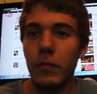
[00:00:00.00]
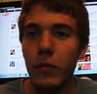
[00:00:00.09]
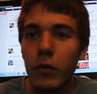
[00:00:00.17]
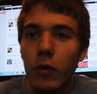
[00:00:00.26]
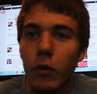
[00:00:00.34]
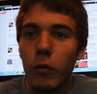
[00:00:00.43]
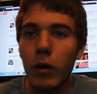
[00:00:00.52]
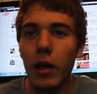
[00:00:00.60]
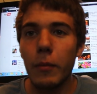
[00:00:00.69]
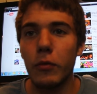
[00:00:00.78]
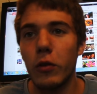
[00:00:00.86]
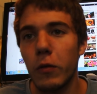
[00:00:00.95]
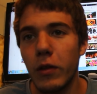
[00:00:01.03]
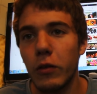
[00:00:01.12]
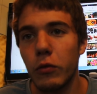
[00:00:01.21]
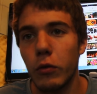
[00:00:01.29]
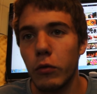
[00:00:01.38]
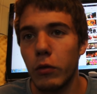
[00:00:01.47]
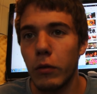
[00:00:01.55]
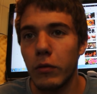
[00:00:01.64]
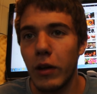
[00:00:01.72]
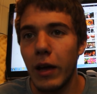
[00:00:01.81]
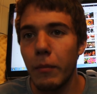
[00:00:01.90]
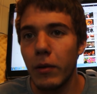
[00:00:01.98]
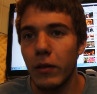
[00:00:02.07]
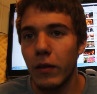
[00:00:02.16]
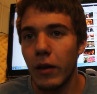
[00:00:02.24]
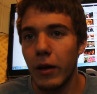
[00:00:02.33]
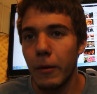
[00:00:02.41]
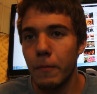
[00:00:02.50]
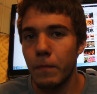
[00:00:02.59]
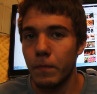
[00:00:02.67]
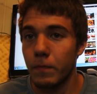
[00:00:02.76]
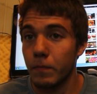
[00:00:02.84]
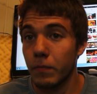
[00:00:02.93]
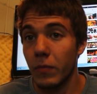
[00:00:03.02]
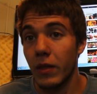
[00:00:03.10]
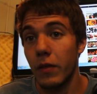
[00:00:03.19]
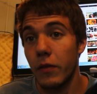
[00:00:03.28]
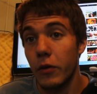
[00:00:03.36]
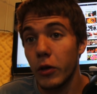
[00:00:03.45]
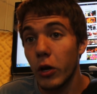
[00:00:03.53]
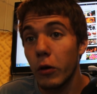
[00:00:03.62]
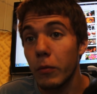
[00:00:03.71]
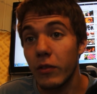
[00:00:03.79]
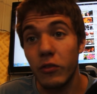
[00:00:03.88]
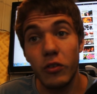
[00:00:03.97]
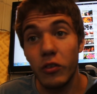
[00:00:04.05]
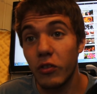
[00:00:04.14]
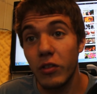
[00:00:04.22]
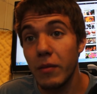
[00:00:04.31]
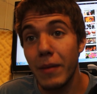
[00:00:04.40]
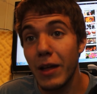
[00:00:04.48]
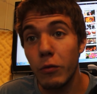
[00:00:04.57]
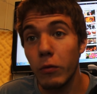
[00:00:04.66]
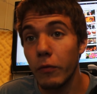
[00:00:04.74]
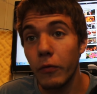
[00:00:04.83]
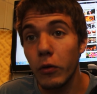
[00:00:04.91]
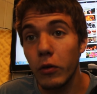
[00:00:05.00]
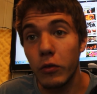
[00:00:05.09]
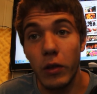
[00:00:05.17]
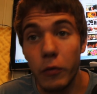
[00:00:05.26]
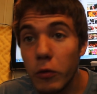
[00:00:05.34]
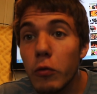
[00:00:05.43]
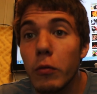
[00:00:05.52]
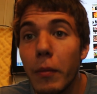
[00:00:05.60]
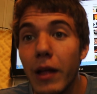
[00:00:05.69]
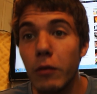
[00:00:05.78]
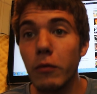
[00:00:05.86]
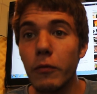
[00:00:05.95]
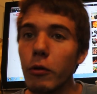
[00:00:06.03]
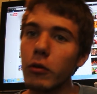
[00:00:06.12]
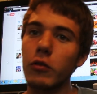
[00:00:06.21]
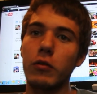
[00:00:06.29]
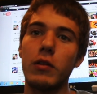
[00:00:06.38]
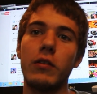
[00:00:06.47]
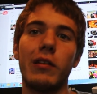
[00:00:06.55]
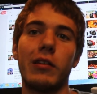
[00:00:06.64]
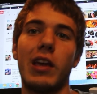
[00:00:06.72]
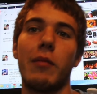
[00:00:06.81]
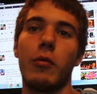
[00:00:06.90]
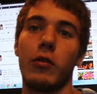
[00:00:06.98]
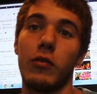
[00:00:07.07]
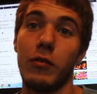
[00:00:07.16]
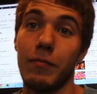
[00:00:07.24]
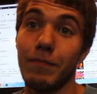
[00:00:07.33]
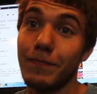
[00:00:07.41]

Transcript: So I'm sorry it took so long time, but there you go. It's just the manual focus. You have to use manual focus on these little cameras.